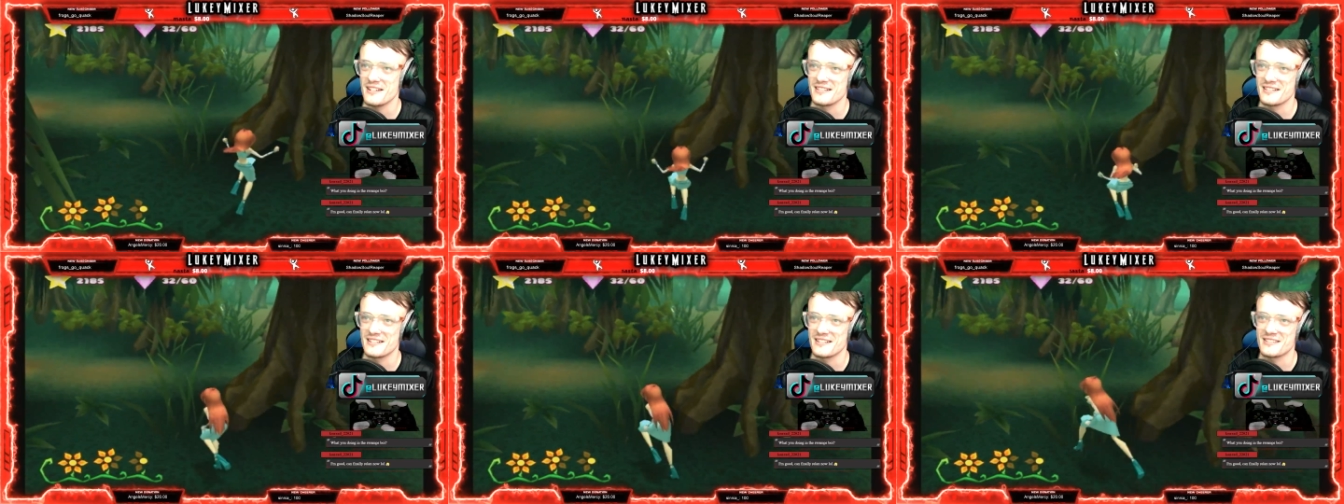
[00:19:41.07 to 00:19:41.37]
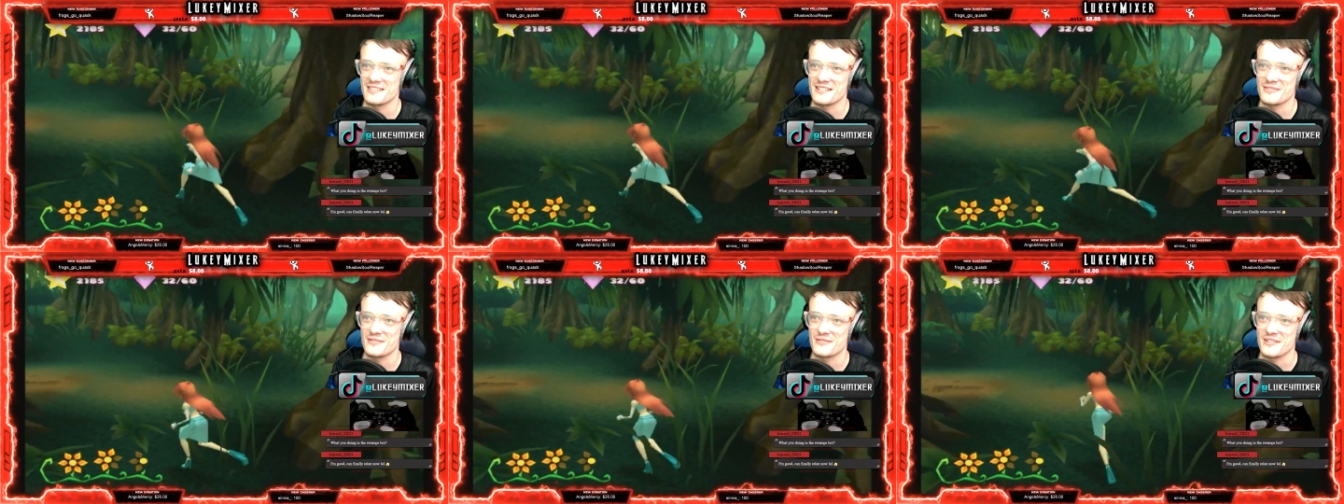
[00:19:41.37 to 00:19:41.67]
No, oh,
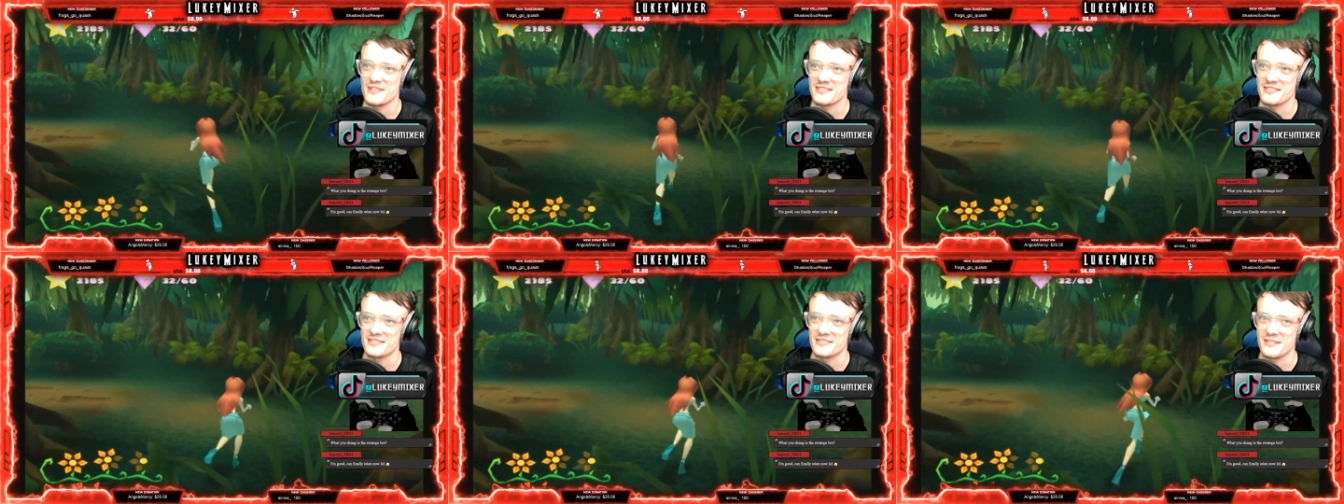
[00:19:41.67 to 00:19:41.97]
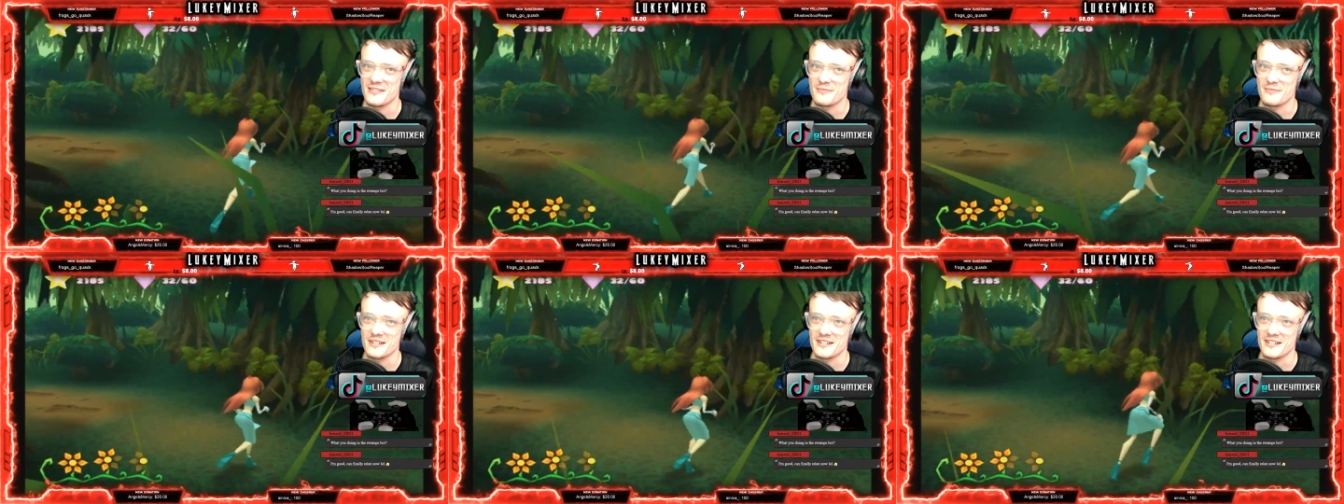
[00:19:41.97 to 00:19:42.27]
this one's not
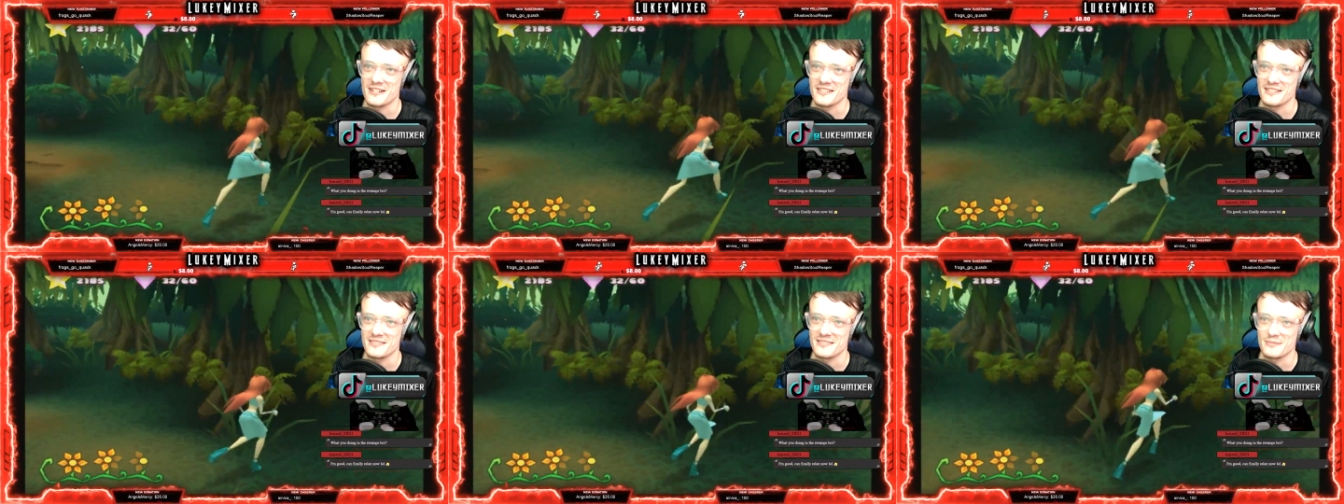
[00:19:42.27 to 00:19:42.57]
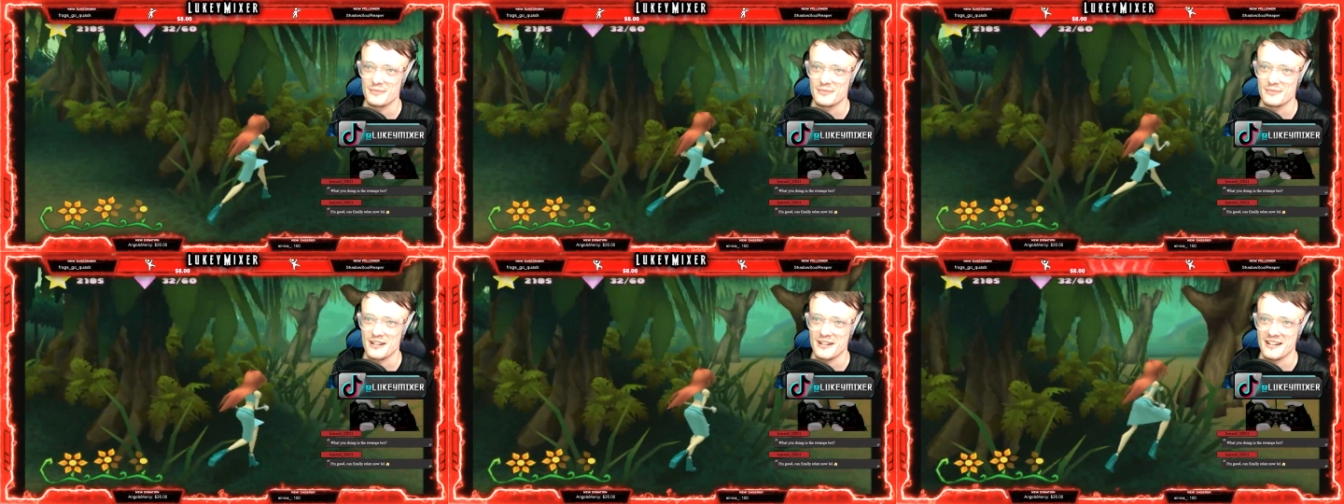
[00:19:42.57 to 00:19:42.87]
leaving me alone,
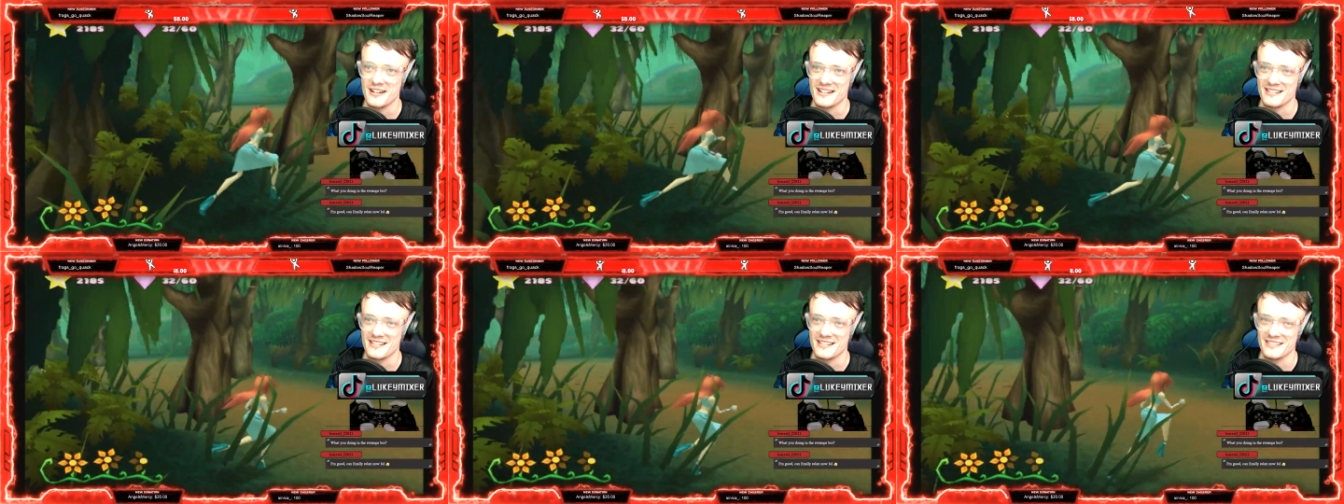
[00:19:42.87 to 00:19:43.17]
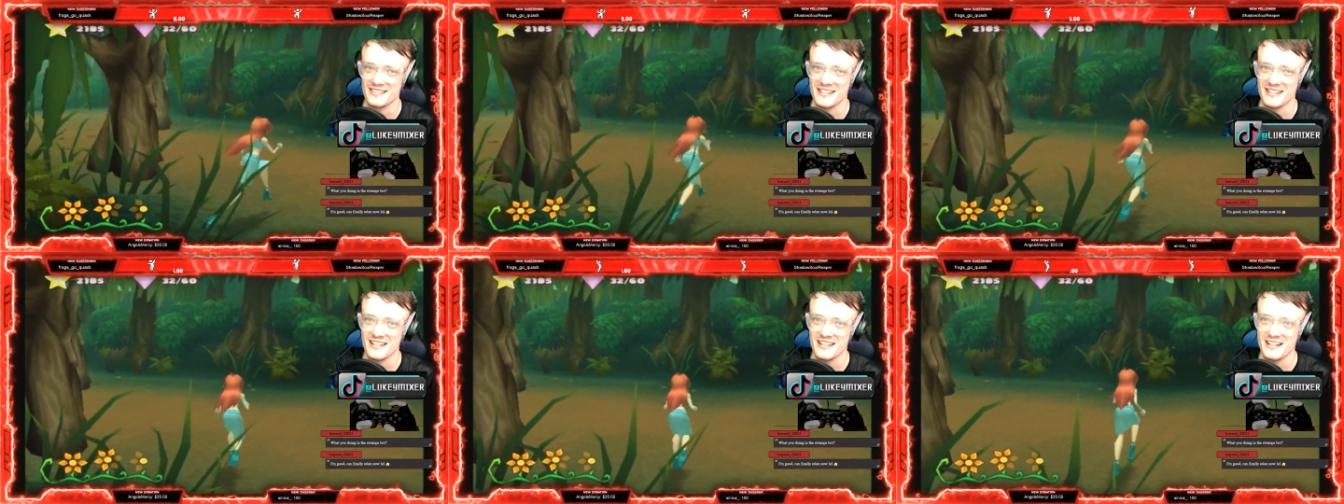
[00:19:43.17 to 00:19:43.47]
bruh.
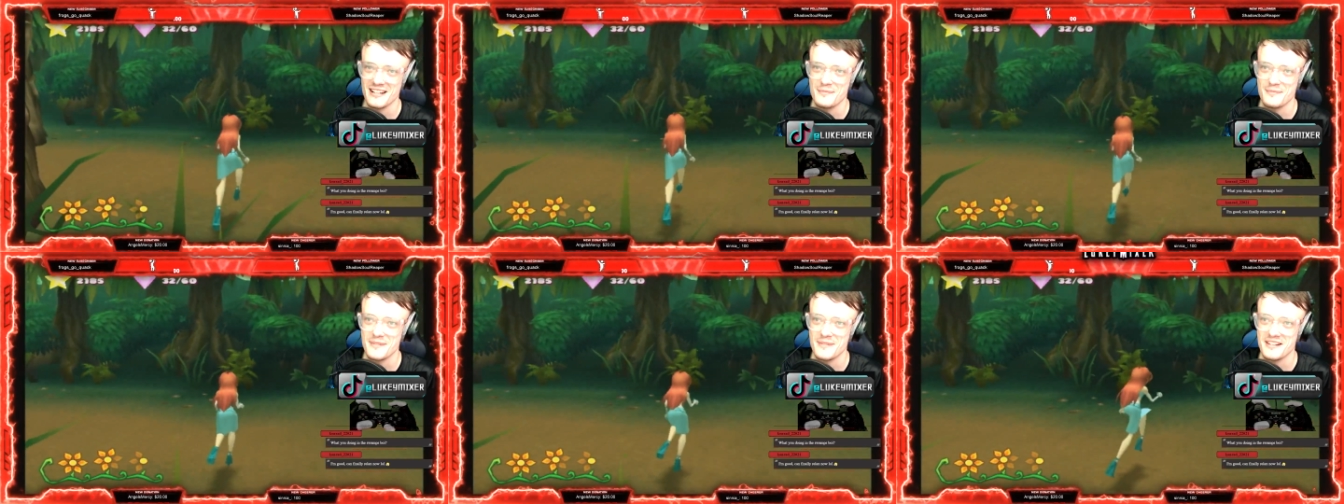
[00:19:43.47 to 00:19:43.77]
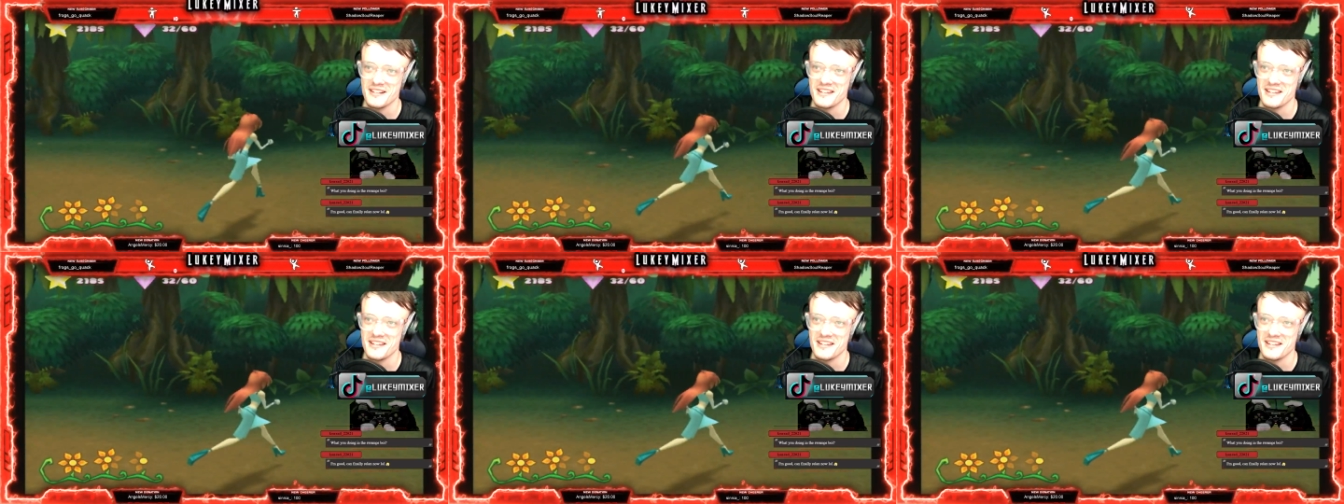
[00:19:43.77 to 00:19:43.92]
Can you leave me alone?